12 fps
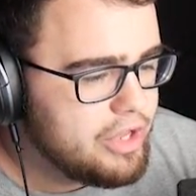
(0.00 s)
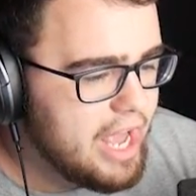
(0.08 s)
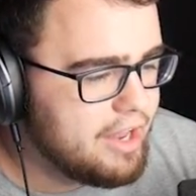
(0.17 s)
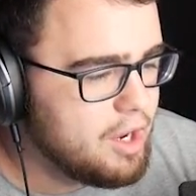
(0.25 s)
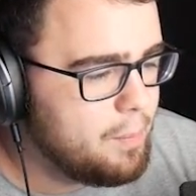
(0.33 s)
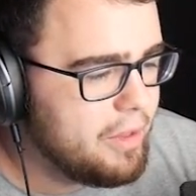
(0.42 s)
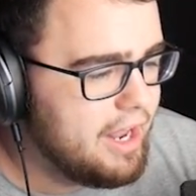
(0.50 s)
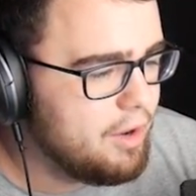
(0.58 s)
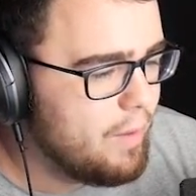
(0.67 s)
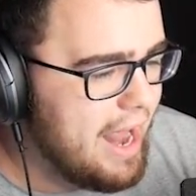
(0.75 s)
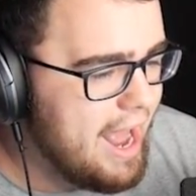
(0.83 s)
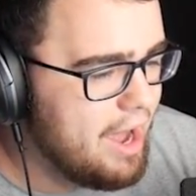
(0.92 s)
yeah, you're playing
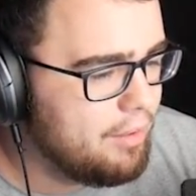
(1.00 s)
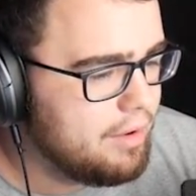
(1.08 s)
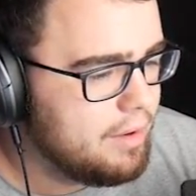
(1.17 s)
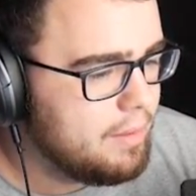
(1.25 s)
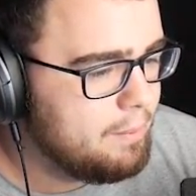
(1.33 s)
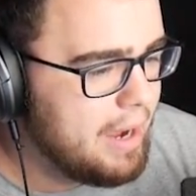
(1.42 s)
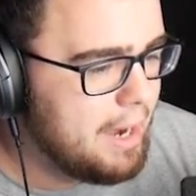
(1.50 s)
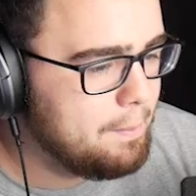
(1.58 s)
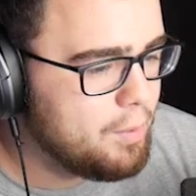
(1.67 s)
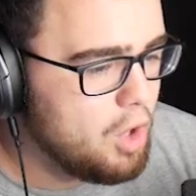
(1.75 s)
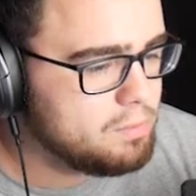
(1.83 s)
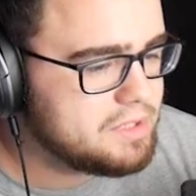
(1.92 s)
around buying
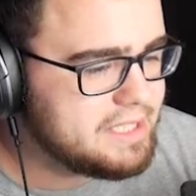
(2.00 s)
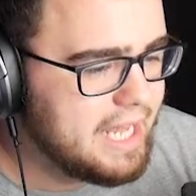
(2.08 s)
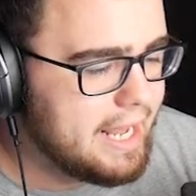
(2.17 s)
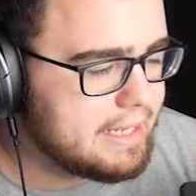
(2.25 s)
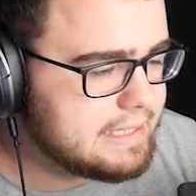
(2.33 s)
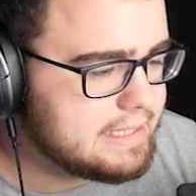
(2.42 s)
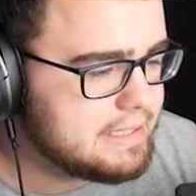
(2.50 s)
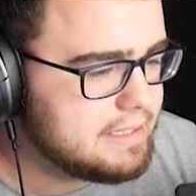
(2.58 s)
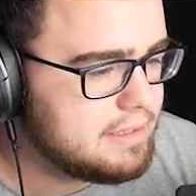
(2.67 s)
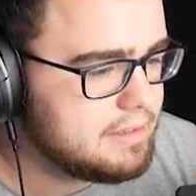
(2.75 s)
broomsticks.